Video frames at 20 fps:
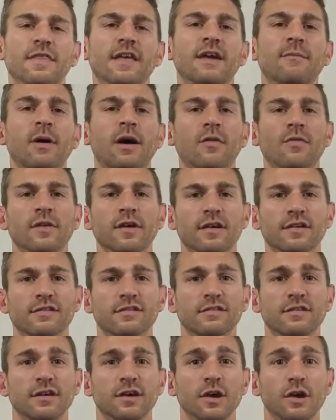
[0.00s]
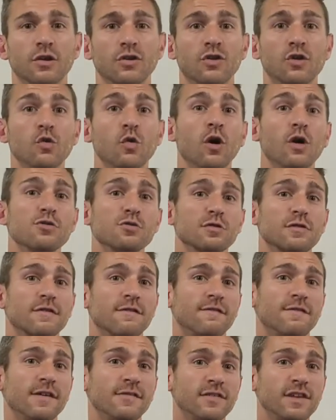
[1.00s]
Think about this.
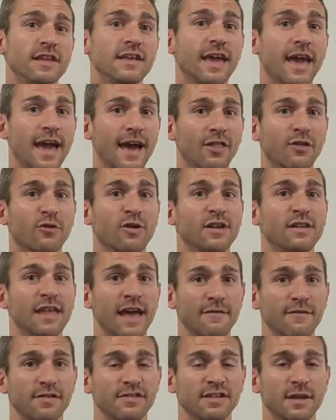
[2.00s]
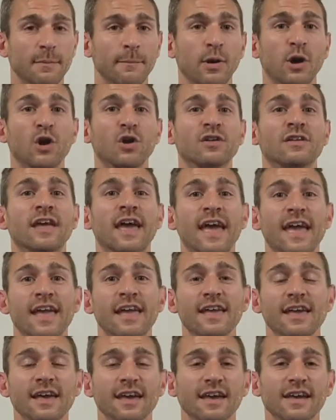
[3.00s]
250 calorie deficit per
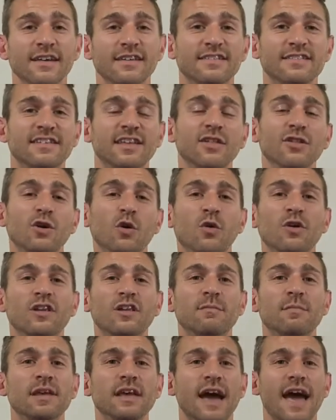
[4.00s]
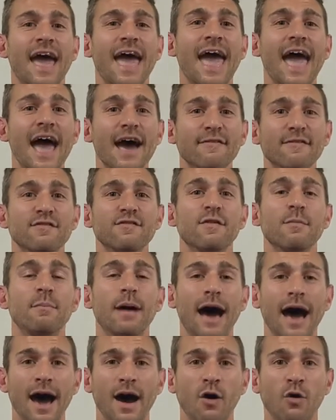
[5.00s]
day is still going to be a half of a
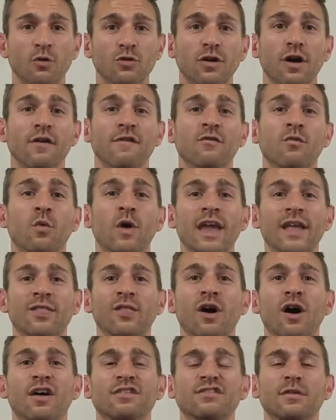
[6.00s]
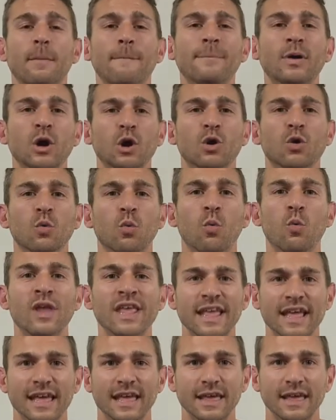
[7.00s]
pound of weight loss per
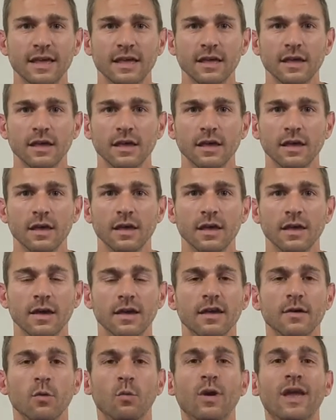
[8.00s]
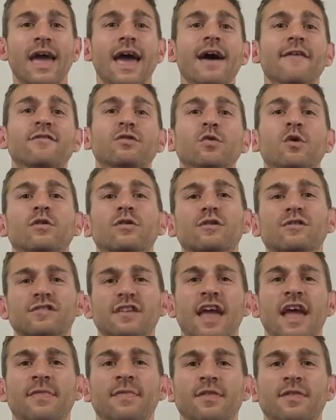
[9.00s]
week. We have to
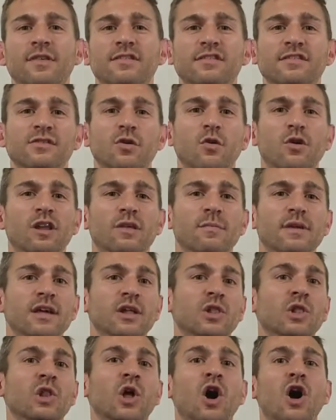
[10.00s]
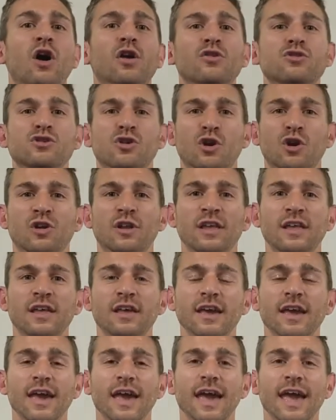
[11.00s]
understand that this is going to be a long
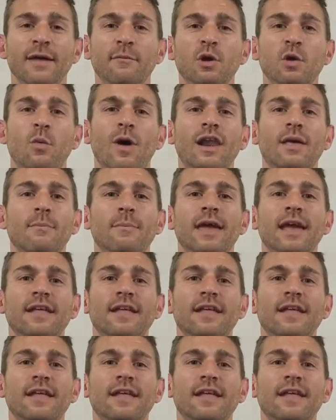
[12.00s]
journey, and we want to